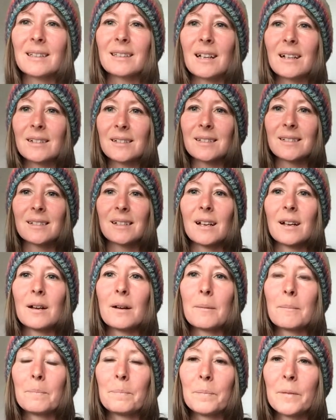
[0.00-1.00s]
that's
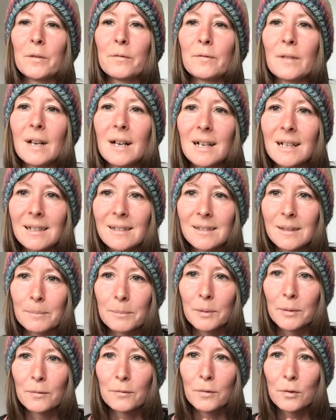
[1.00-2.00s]
a fairly
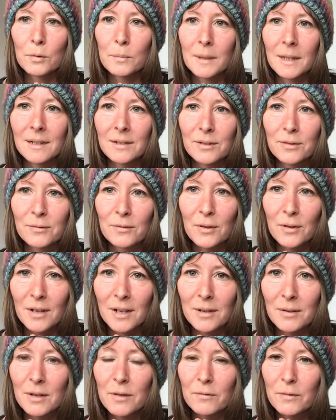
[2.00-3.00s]
simple formula to
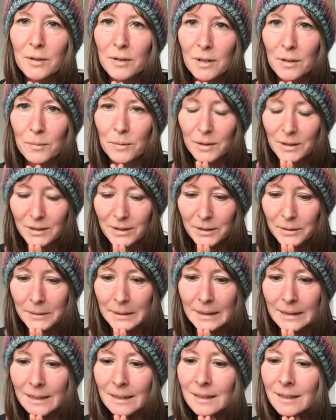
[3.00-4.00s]
follow if you know what you're
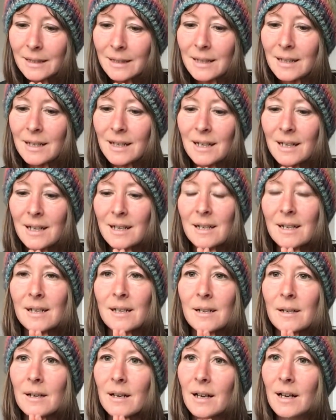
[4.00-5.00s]
doing.
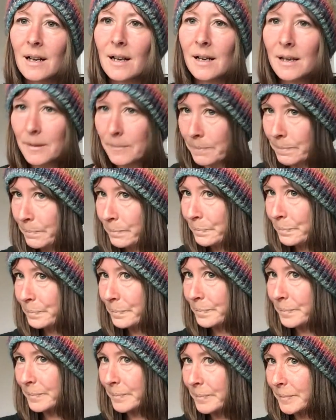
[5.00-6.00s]

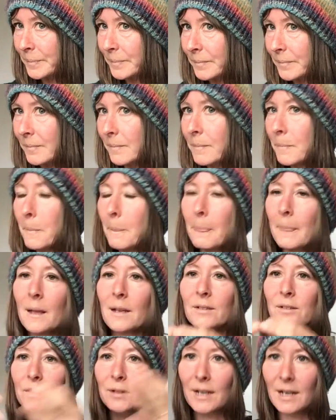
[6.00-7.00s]

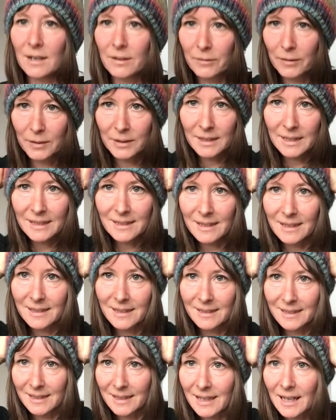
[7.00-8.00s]
So yeah, if I'm knitting
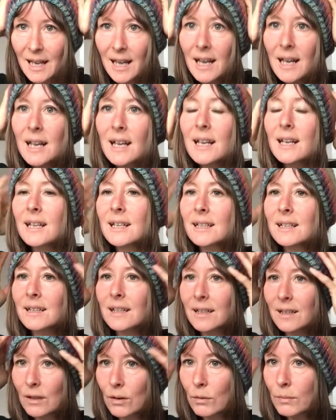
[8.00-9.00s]
this
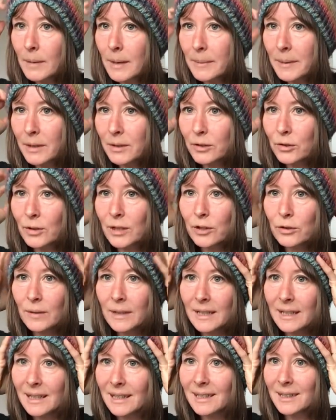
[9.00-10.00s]
again, or maybe I could try
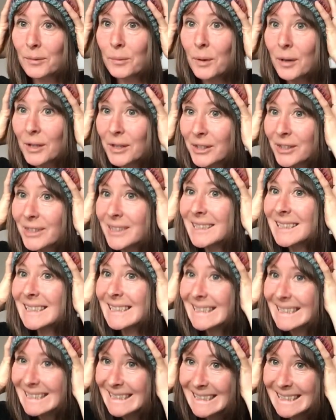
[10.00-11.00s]
shrinking it in the wash.
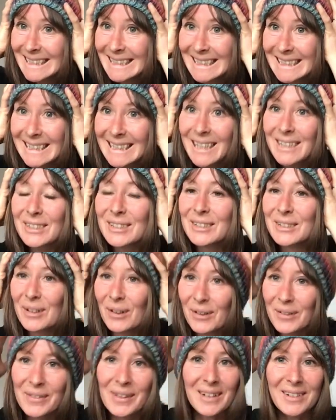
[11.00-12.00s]
That's
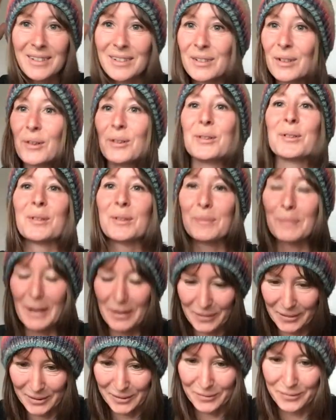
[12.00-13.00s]
not a good
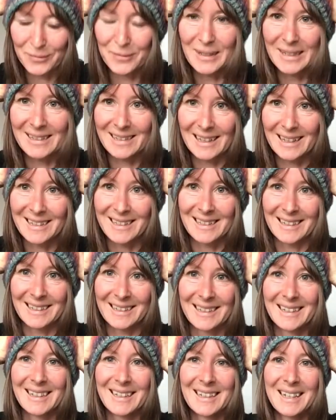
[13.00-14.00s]
method of
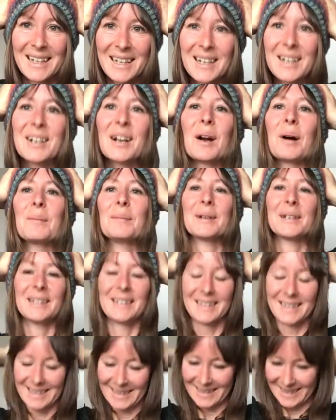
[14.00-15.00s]
resizing a
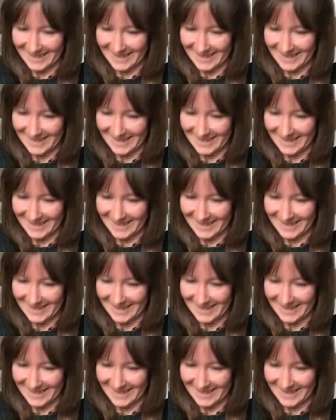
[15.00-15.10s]
garment.